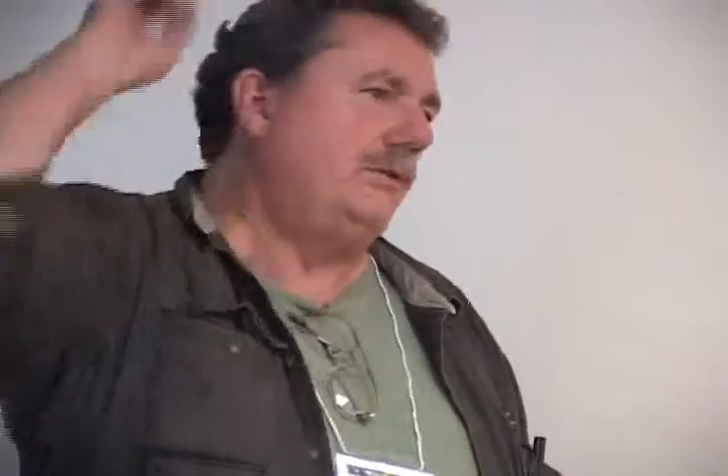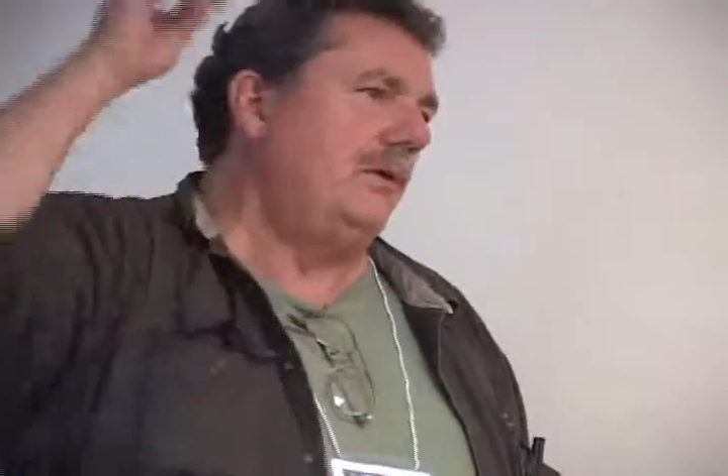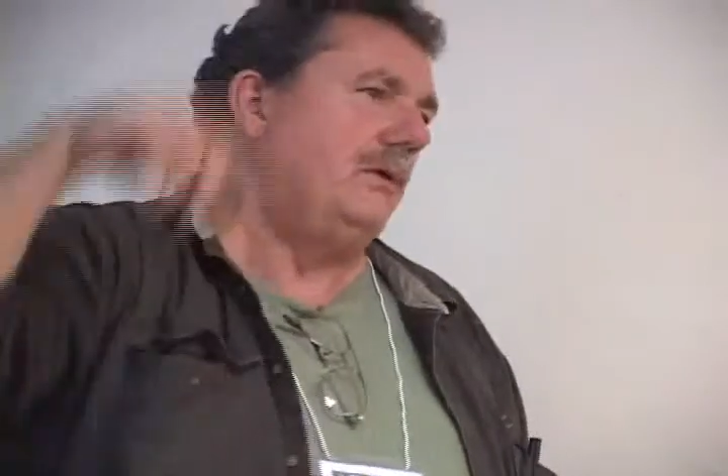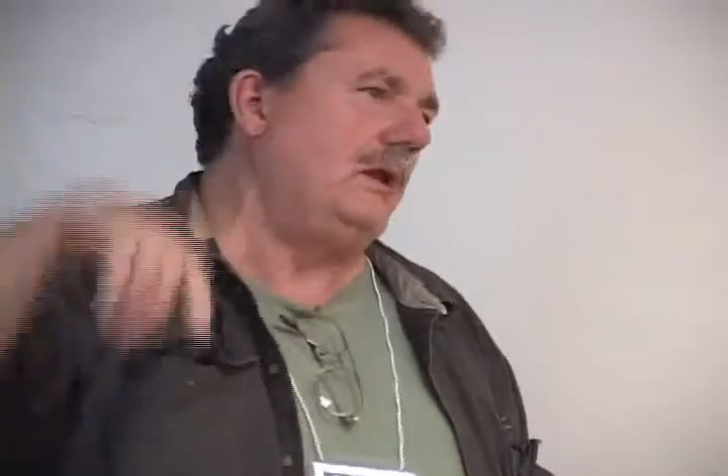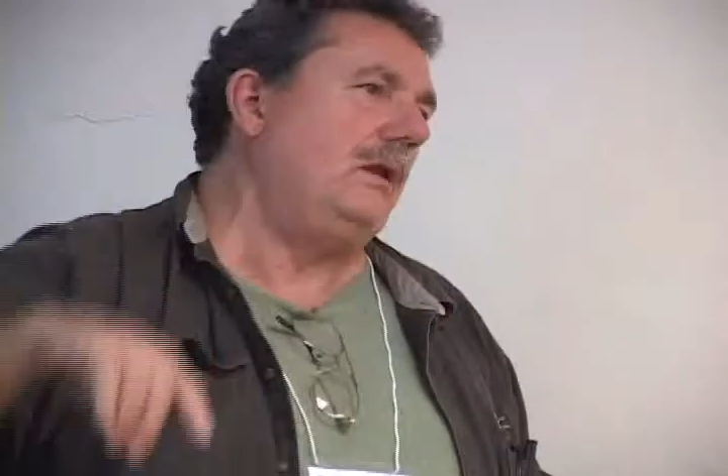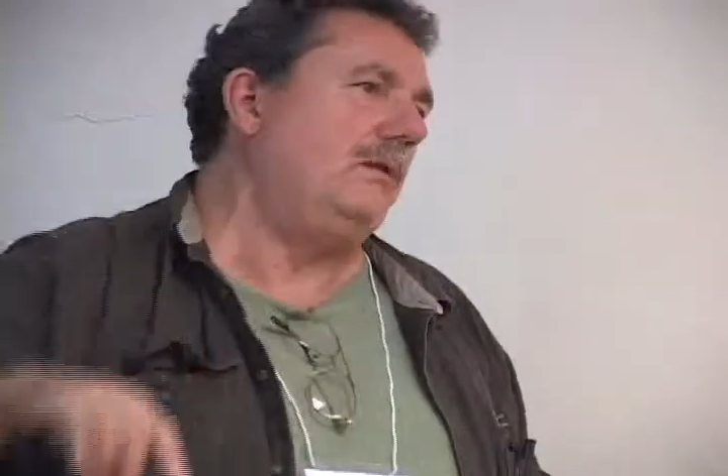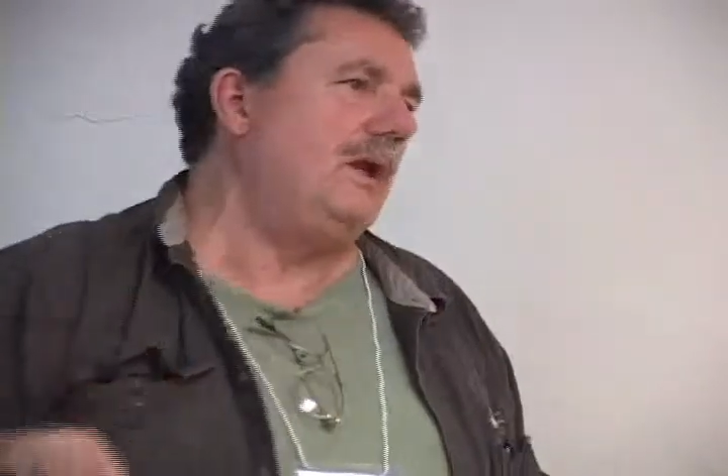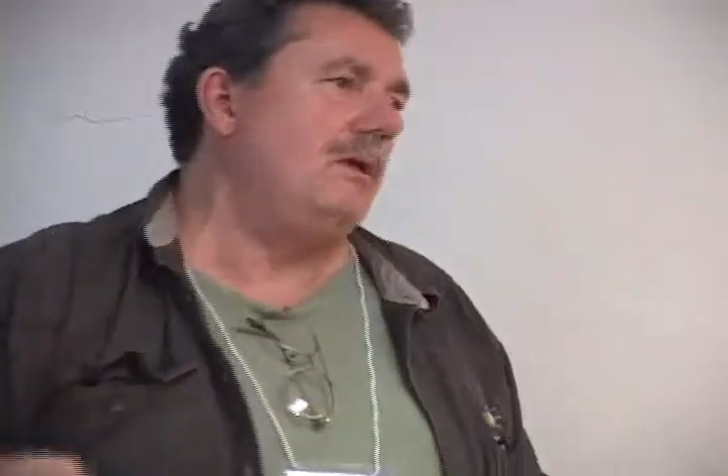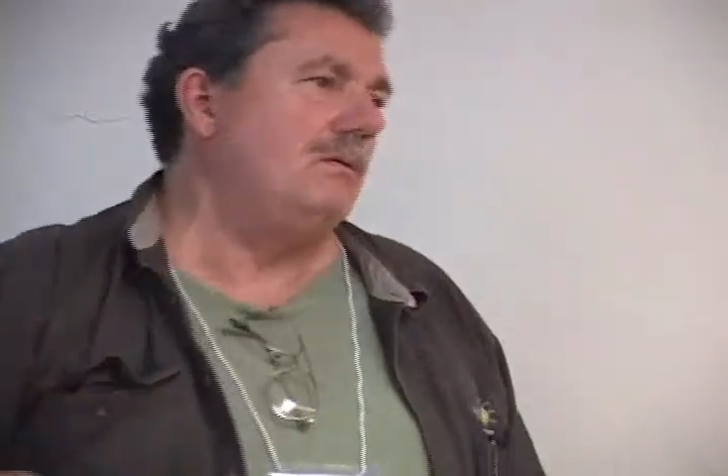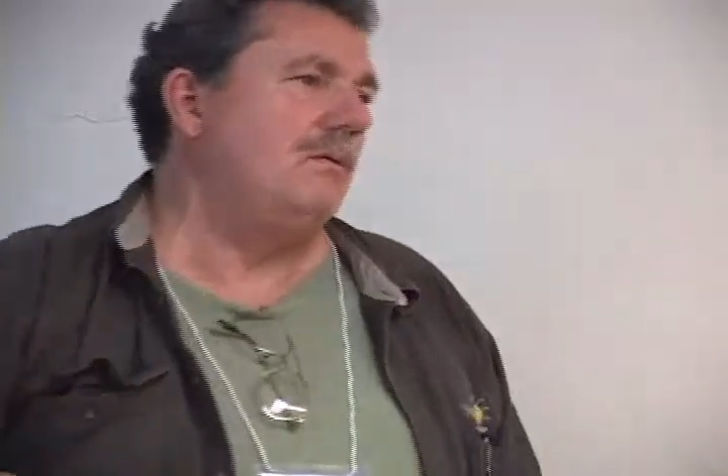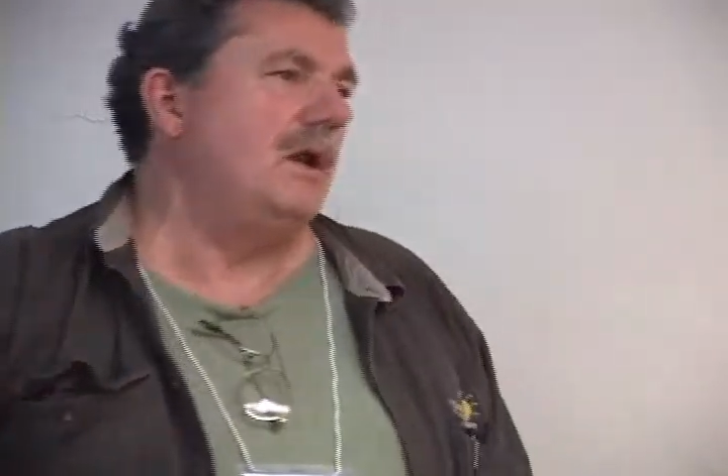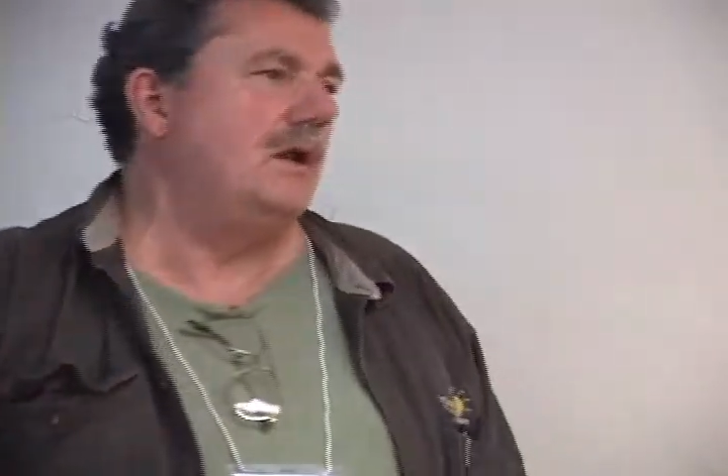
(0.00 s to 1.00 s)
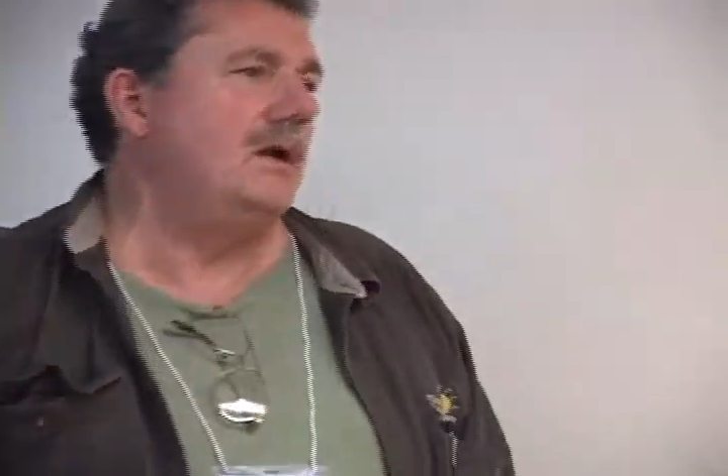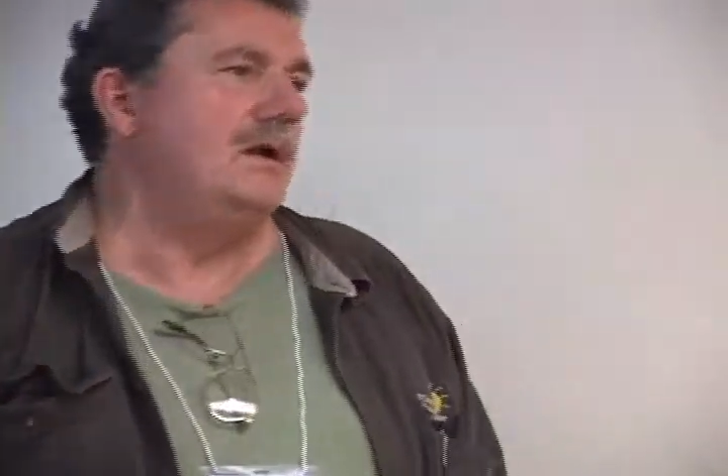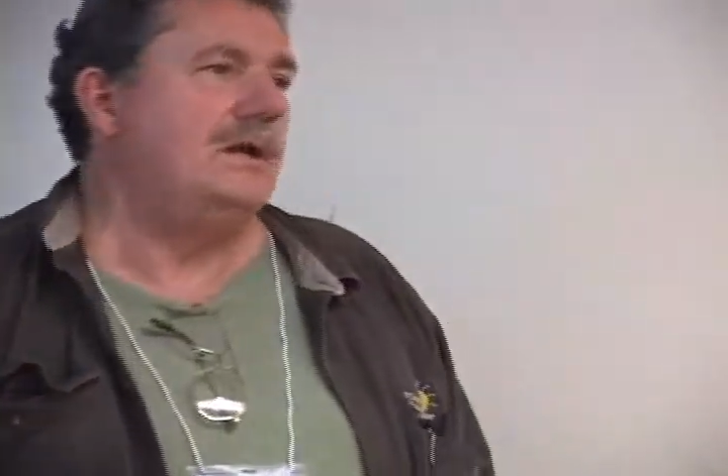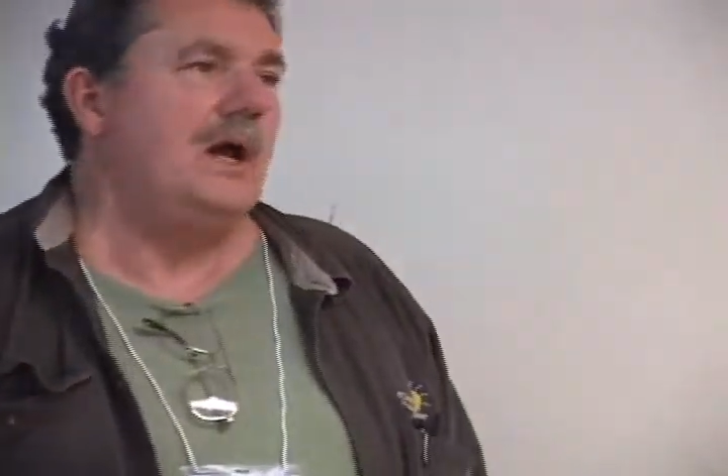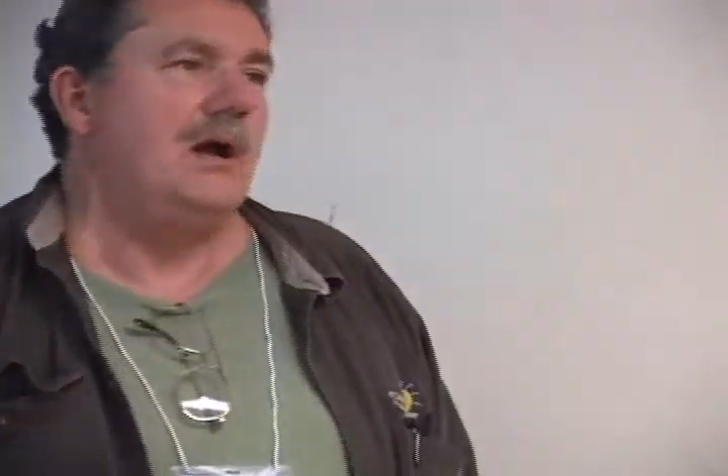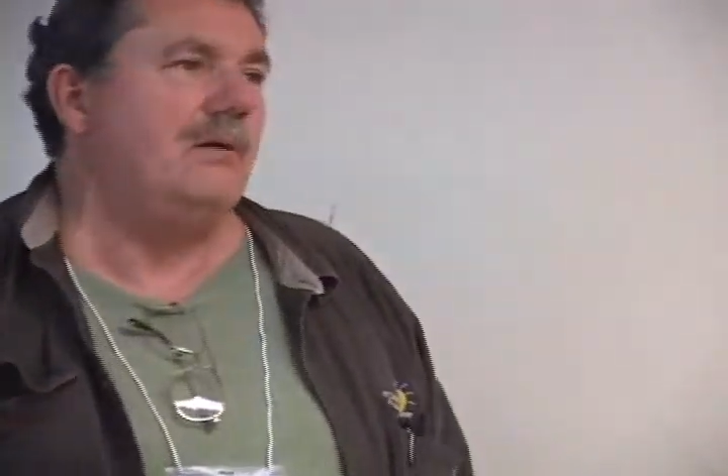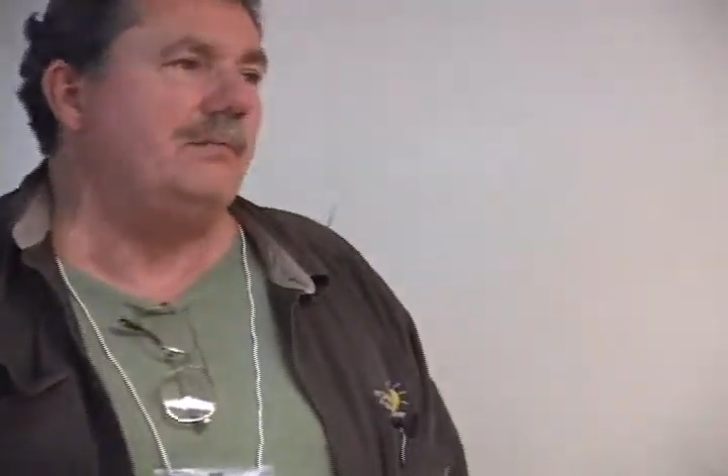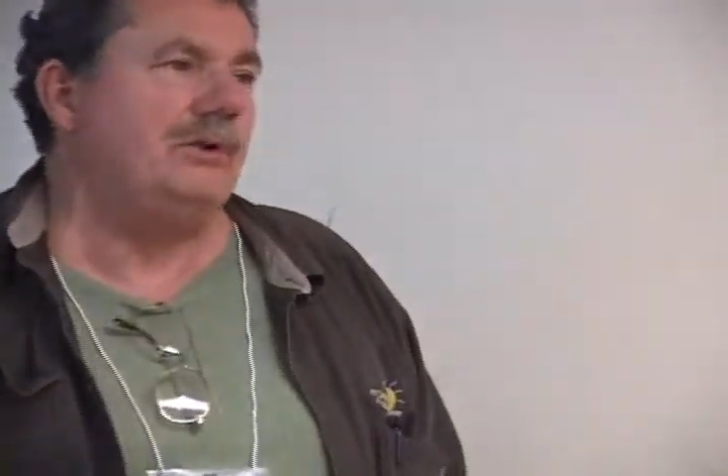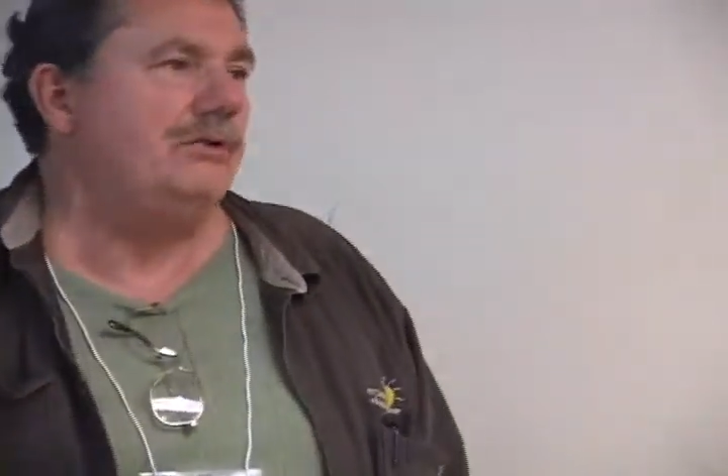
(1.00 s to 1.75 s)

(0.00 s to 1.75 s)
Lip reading: so they were running it down,